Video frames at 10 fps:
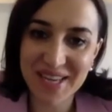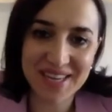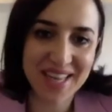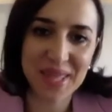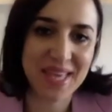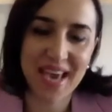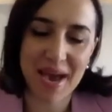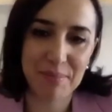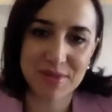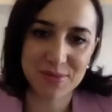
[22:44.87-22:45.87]
Nothing
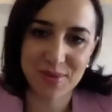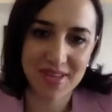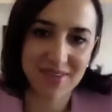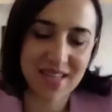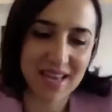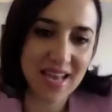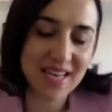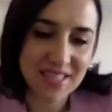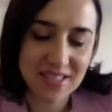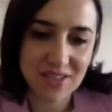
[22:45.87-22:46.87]
happens without
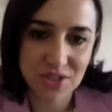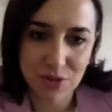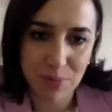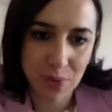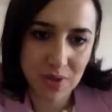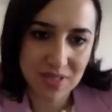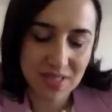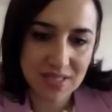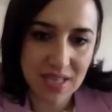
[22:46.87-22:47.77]
analysis on geopolitics.